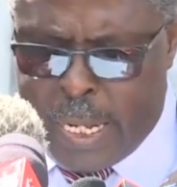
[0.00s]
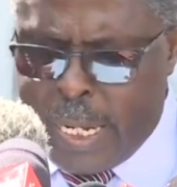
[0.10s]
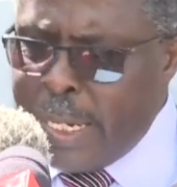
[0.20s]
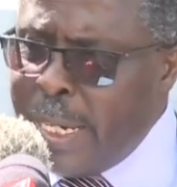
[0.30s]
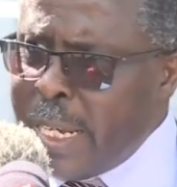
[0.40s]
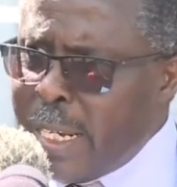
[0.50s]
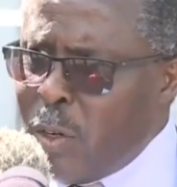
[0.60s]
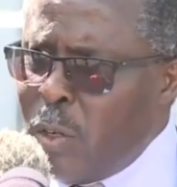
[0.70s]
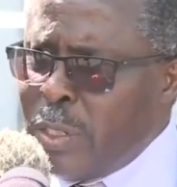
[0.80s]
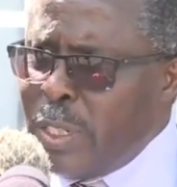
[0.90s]
NEC
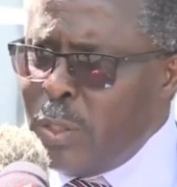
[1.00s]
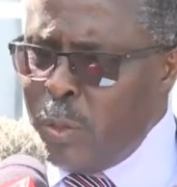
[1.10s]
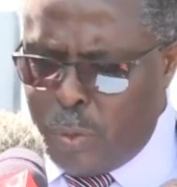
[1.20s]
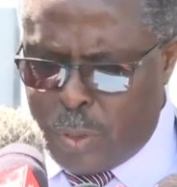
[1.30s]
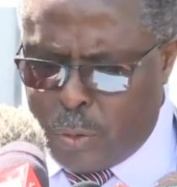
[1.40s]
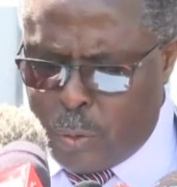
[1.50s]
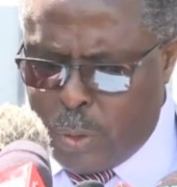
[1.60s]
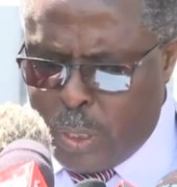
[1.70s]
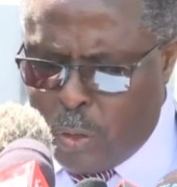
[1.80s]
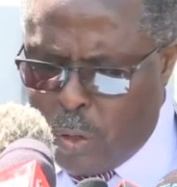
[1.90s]
continues to
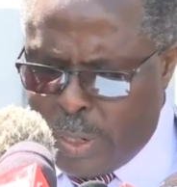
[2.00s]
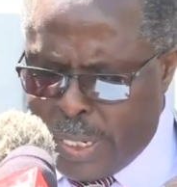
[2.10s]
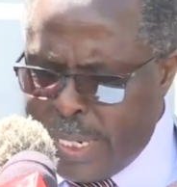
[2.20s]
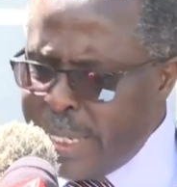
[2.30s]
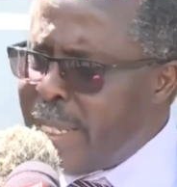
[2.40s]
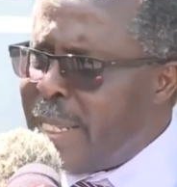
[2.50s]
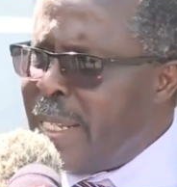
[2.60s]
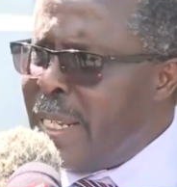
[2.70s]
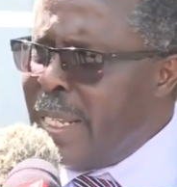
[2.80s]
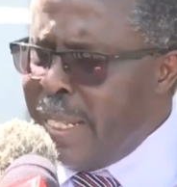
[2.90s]
recognize
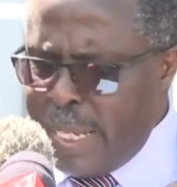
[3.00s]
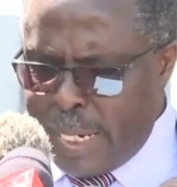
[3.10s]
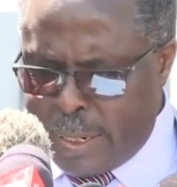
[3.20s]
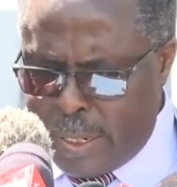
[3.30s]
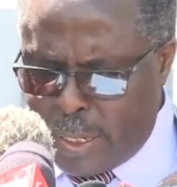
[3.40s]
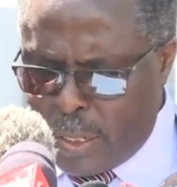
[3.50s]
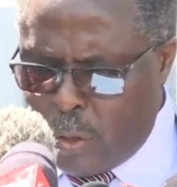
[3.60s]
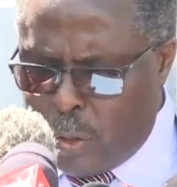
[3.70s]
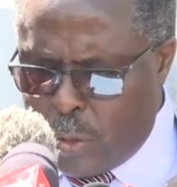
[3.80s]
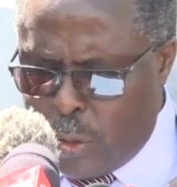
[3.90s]
the critical
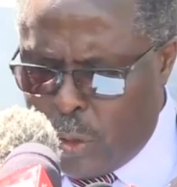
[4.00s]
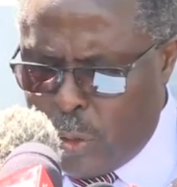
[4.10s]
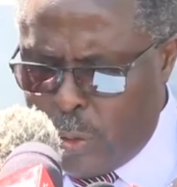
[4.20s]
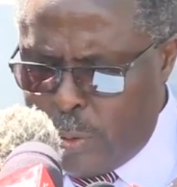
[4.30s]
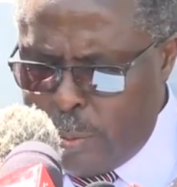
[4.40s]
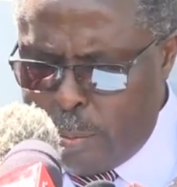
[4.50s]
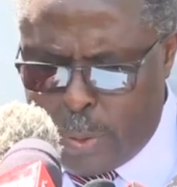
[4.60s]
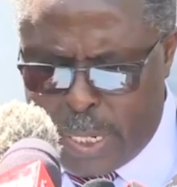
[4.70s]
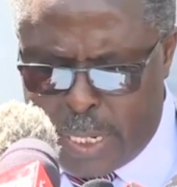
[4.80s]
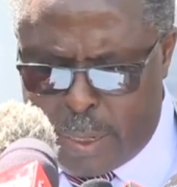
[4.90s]
role
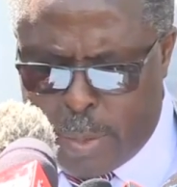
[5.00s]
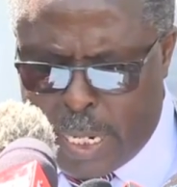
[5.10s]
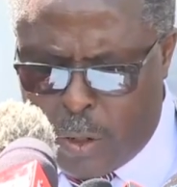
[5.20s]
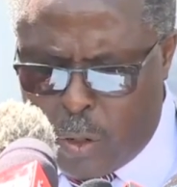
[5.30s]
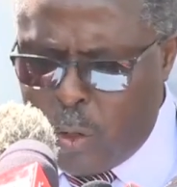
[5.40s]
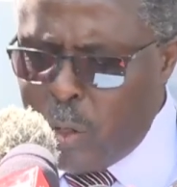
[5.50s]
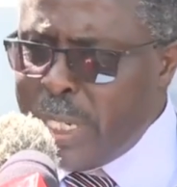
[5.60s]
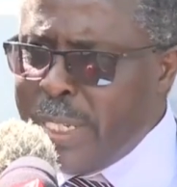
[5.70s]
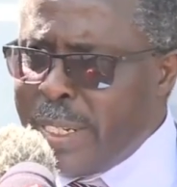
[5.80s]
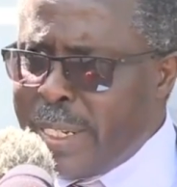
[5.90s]
played by all
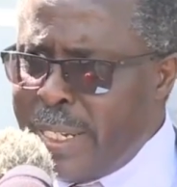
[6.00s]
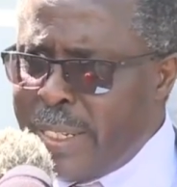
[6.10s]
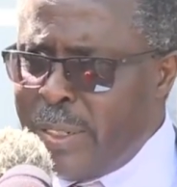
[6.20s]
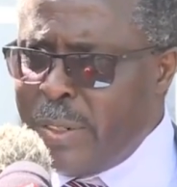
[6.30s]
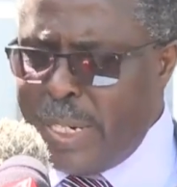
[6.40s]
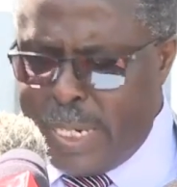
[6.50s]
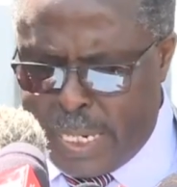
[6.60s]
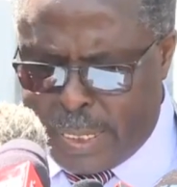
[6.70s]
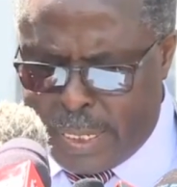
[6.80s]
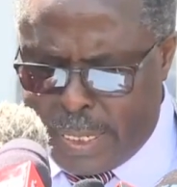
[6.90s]

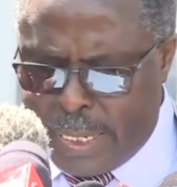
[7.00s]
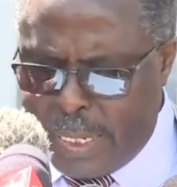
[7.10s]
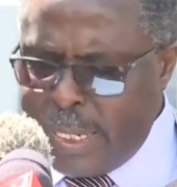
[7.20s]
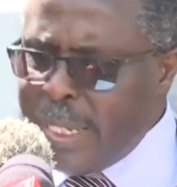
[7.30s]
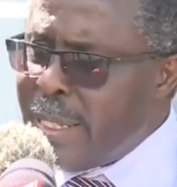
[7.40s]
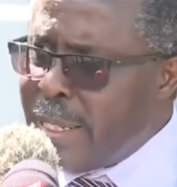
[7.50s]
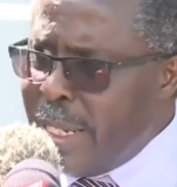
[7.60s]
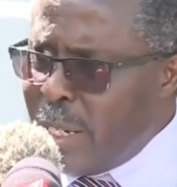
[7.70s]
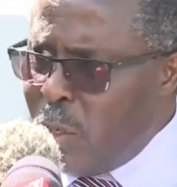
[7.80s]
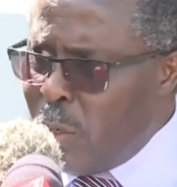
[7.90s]
education-related
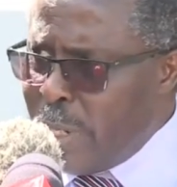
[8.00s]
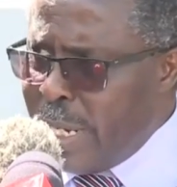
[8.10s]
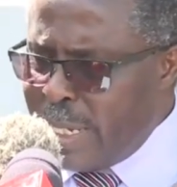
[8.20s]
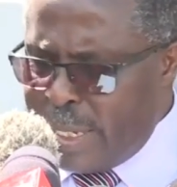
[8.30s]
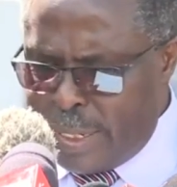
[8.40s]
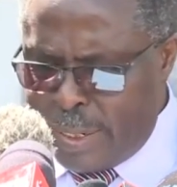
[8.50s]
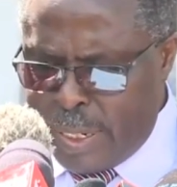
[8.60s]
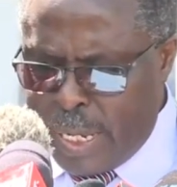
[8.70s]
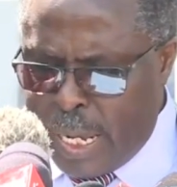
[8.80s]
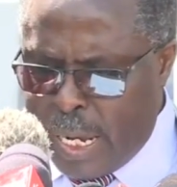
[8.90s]
stakeholders
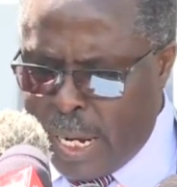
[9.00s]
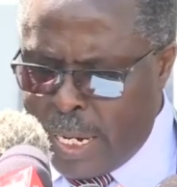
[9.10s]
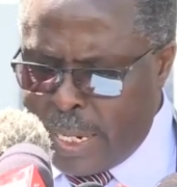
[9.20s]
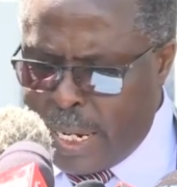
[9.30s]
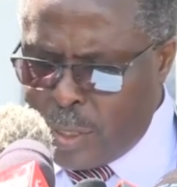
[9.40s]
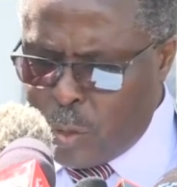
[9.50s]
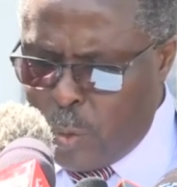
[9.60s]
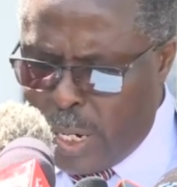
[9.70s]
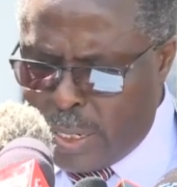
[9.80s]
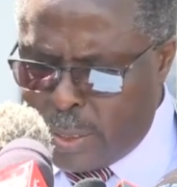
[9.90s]
and has
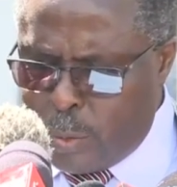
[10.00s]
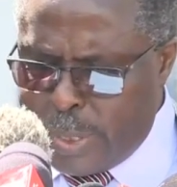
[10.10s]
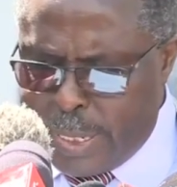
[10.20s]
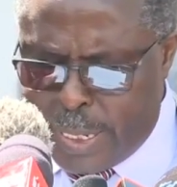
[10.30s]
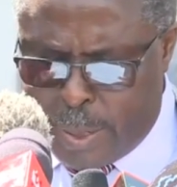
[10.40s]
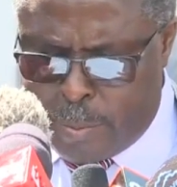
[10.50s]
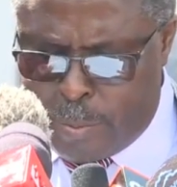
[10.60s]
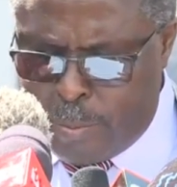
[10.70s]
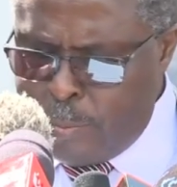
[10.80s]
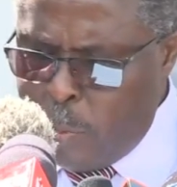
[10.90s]
worked with them
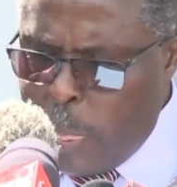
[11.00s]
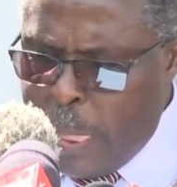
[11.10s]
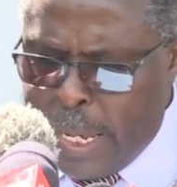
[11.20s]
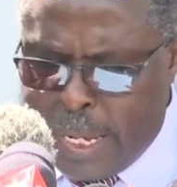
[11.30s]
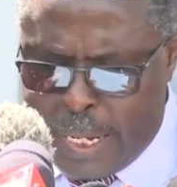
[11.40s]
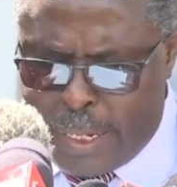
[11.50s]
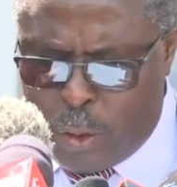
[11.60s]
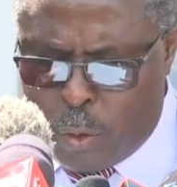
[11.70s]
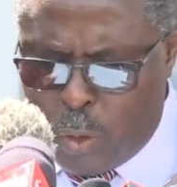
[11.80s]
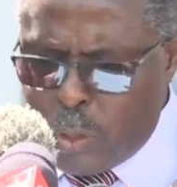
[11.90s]
in
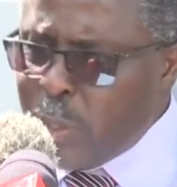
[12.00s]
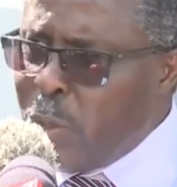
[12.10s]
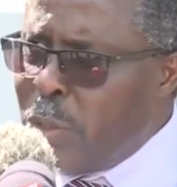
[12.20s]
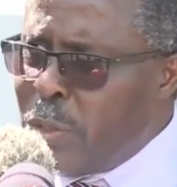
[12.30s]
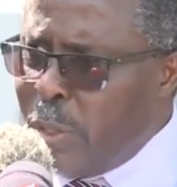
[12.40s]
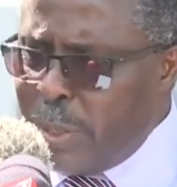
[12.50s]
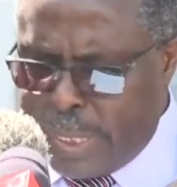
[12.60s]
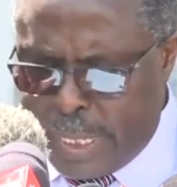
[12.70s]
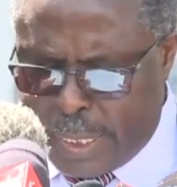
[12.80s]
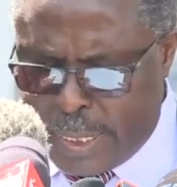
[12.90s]
close
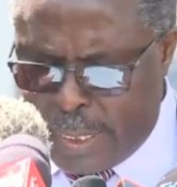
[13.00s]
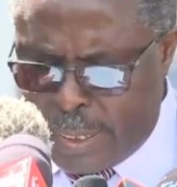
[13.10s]
consultations